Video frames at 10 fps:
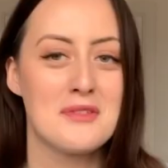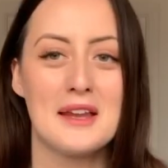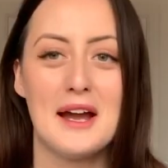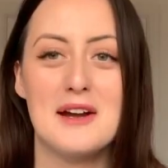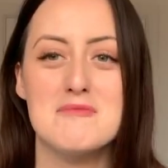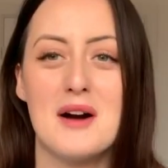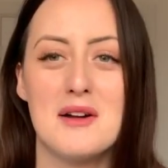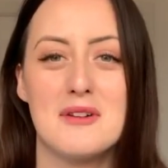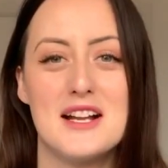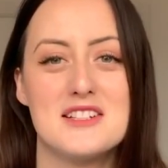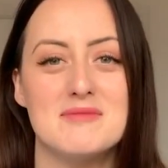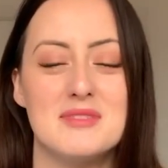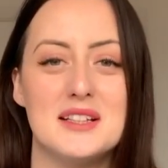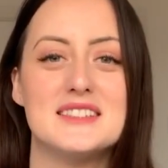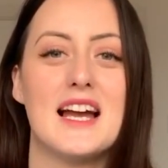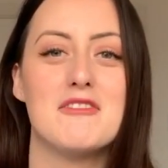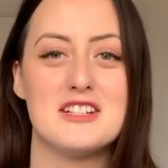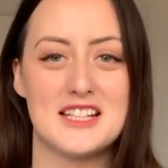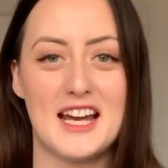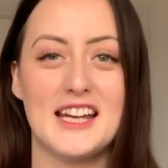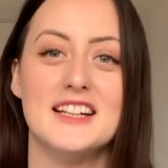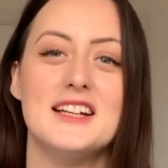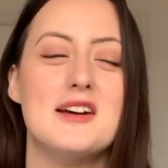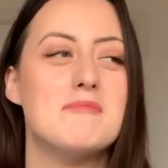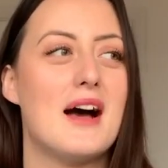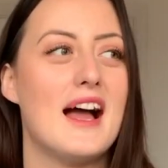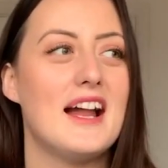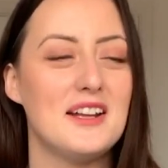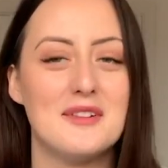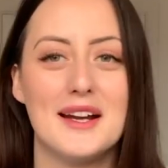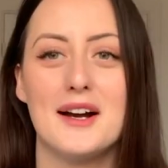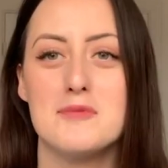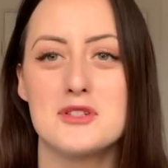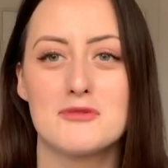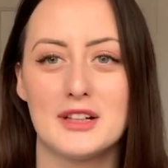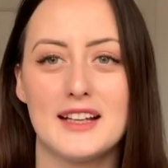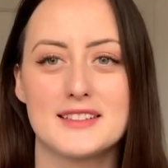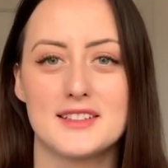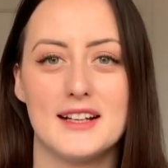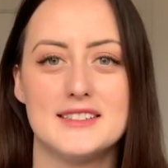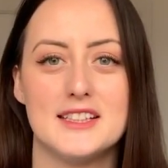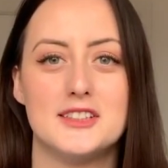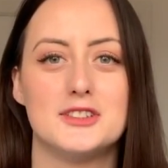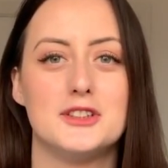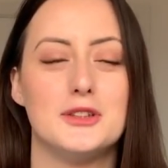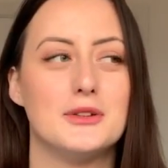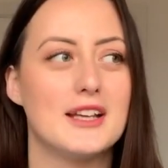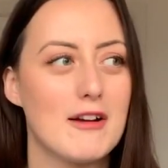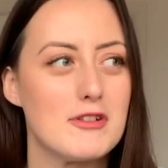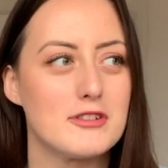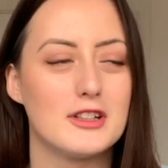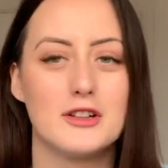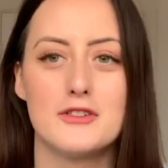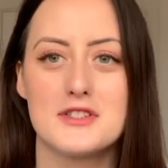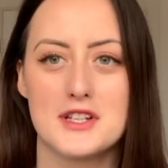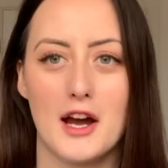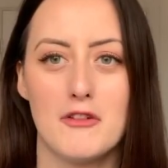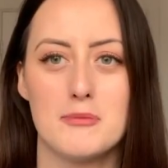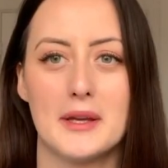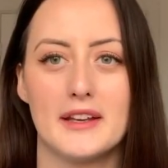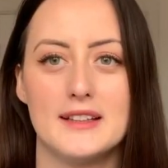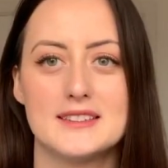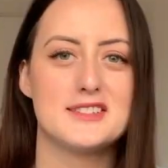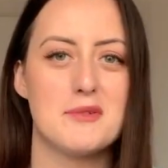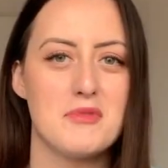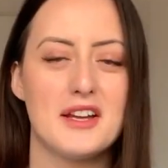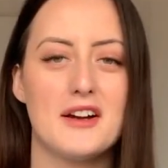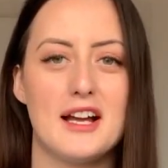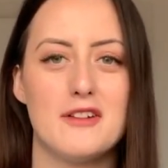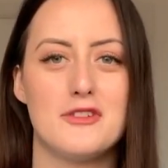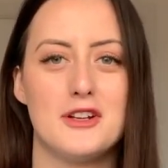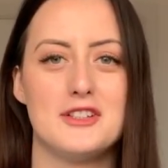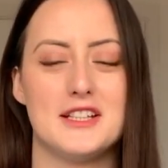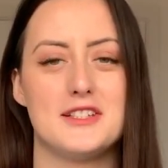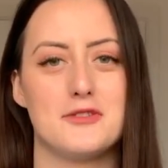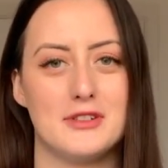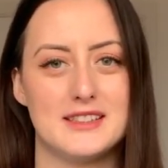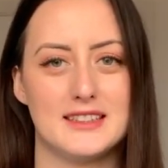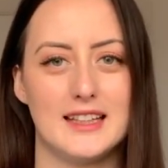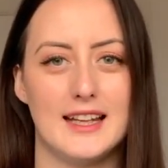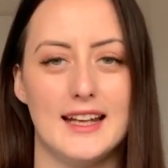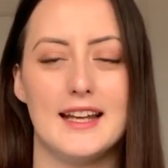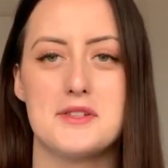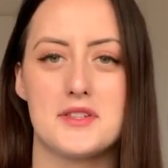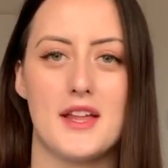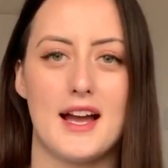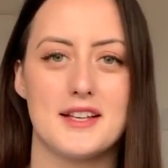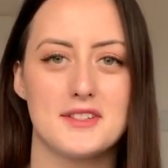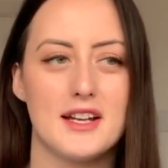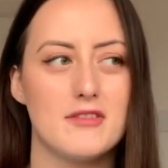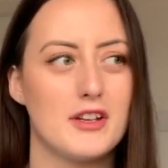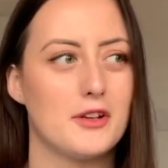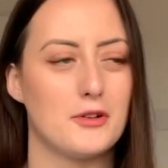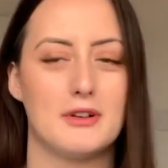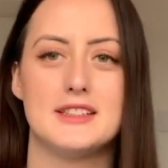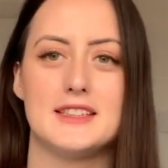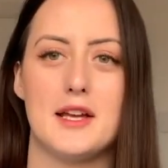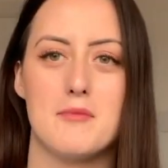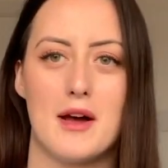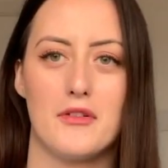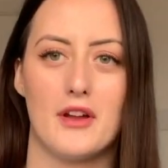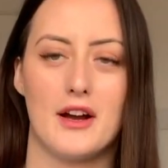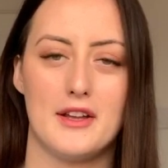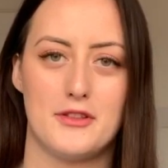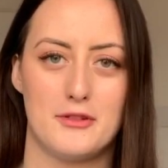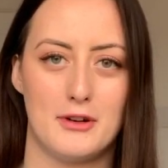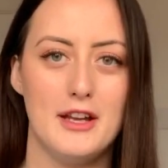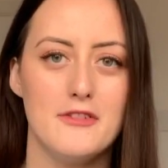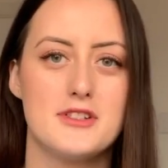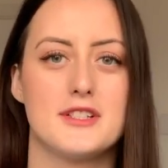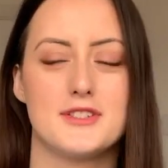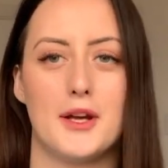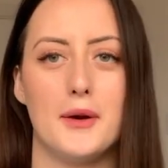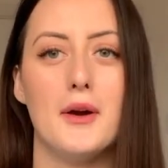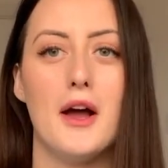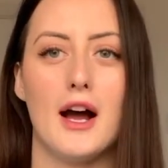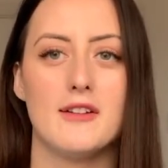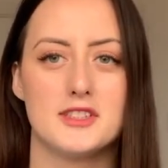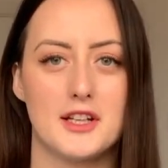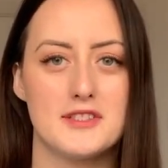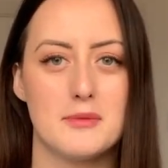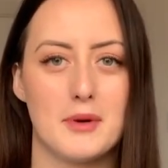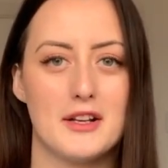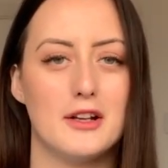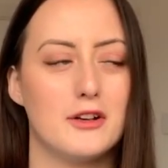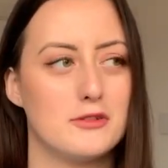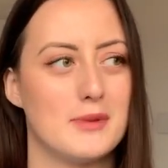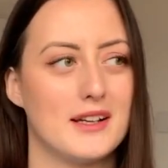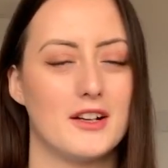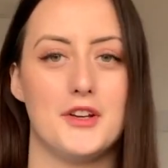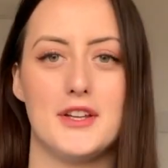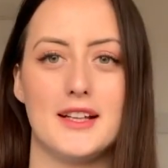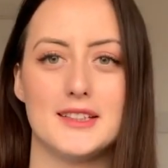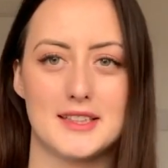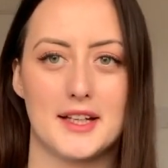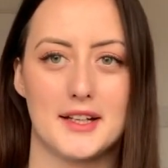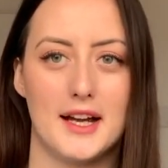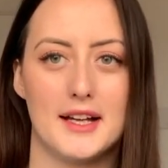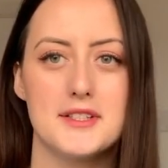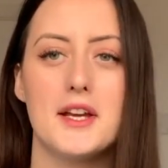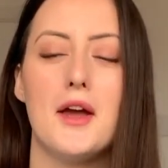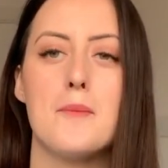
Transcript: I wear jumpers every day. But anyway, I'm just really excited to get rid of a lot of stuff because something I have noticed recently is that as I have increased the amount that I thrift, so I've started buying a lot of my clothing secondhand,